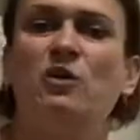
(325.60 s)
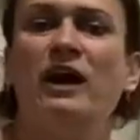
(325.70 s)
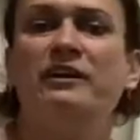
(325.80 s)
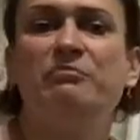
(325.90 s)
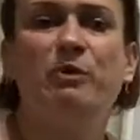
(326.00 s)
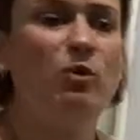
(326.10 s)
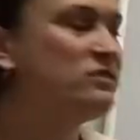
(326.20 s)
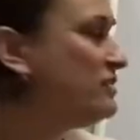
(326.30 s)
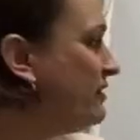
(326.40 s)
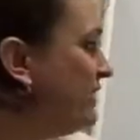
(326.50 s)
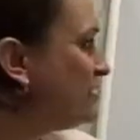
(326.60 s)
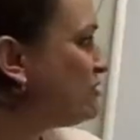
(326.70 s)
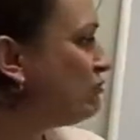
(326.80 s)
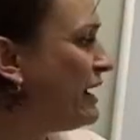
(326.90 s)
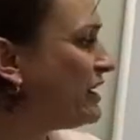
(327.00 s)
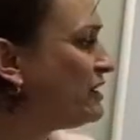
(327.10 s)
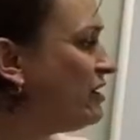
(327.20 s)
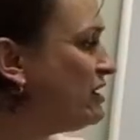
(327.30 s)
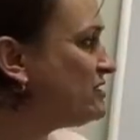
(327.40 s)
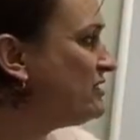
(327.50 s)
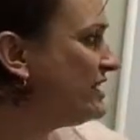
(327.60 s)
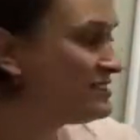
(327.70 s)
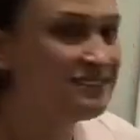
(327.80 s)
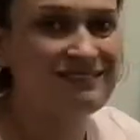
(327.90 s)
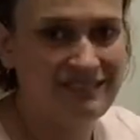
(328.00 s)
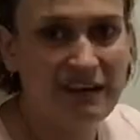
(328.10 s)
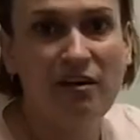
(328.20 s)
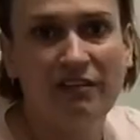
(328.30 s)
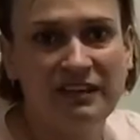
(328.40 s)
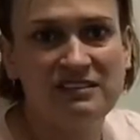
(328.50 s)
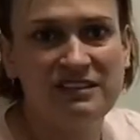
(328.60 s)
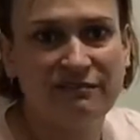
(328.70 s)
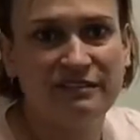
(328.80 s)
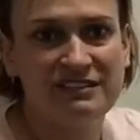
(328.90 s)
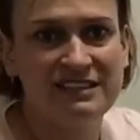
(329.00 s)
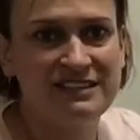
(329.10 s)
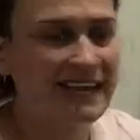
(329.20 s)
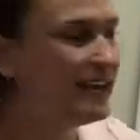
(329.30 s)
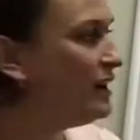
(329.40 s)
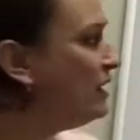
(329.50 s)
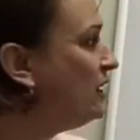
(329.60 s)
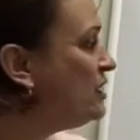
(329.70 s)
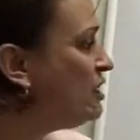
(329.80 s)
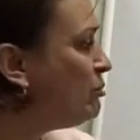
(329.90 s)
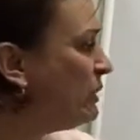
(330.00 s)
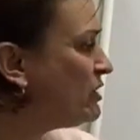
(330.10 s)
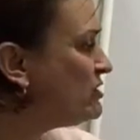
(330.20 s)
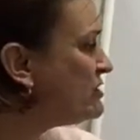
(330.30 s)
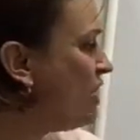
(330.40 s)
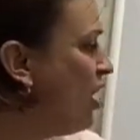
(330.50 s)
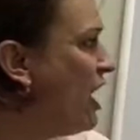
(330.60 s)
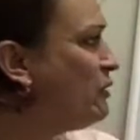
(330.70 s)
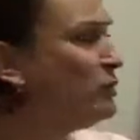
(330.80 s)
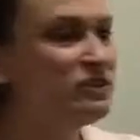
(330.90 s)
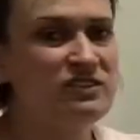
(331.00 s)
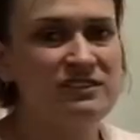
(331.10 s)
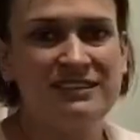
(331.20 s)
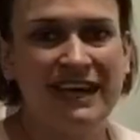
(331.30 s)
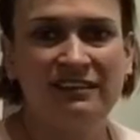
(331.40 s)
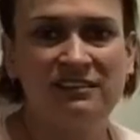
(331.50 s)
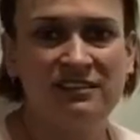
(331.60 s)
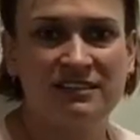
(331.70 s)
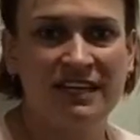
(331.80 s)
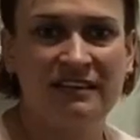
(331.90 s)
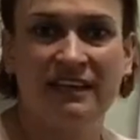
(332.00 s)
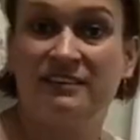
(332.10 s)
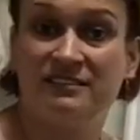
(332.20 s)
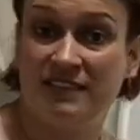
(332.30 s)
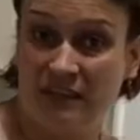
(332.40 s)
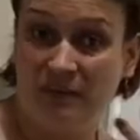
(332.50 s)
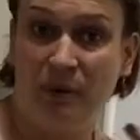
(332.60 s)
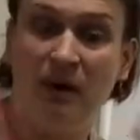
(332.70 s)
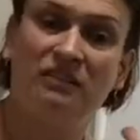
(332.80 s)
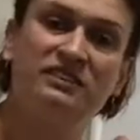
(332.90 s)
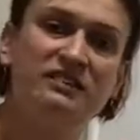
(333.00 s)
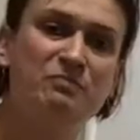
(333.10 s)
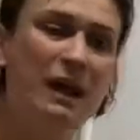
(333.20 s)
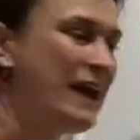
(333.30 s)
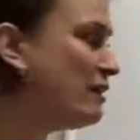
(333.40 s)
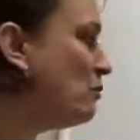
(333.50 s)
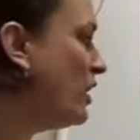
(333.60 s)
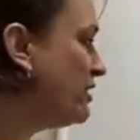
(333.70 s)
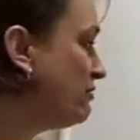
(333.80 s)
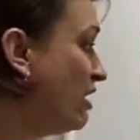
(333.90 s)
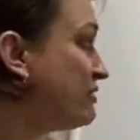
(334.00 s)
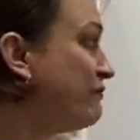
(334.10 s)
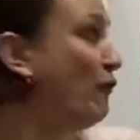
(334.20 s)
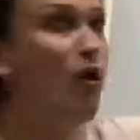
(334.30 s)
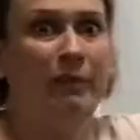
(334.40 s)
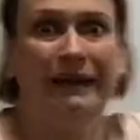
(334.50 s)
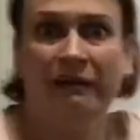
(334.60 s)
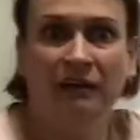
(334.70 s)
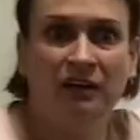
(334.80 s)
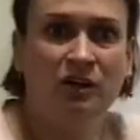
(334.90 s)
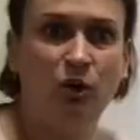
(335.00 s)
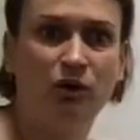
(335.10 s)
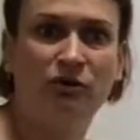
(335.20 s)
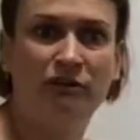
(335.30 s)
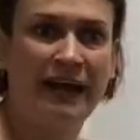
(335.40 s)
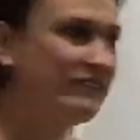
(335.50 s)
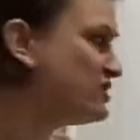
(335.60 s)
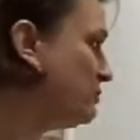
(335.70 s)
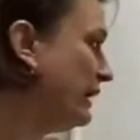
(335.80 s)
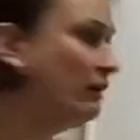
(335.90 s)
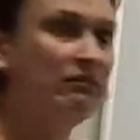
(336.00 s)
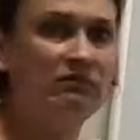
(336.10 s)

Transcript: quite an important thing to recognise that there's there are these differences here, because I would tend to see things in the past as black and white. You're either for me or you're against me,